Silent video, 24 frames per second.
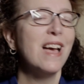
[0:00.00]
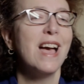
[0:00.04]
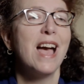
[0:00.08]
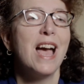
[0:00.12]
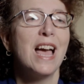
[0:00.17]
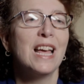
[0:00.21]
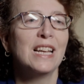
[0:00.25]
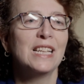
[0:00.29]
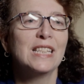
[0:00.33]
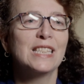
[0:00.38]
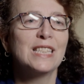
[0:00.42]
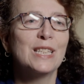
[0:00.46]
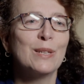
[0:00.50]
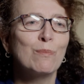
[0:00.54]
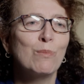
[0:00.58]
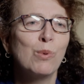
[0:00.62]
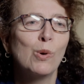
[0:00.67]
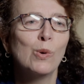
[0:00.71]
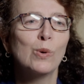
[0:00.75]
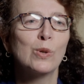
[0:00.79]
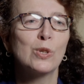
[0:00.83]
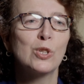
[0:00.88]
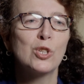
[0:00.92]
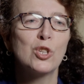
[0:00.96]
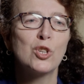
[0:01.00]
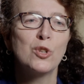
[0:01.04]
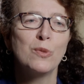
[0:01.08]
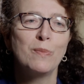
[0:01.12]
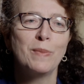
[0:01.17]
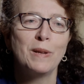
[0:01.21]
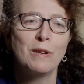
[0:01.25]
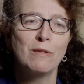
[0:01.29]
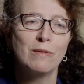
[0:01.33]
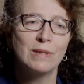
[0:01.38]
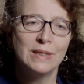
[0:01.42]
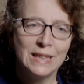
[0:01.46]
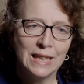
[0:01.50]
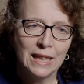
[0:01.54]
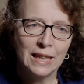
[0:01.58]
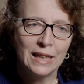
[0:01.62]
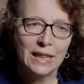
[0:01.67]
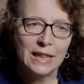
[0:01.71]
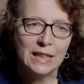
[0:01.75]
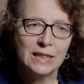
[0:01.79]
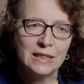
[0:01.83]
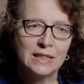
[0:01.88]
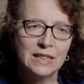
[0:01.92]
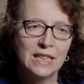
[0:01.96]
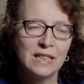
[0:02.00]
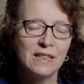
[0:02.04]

and it's important to be resilient.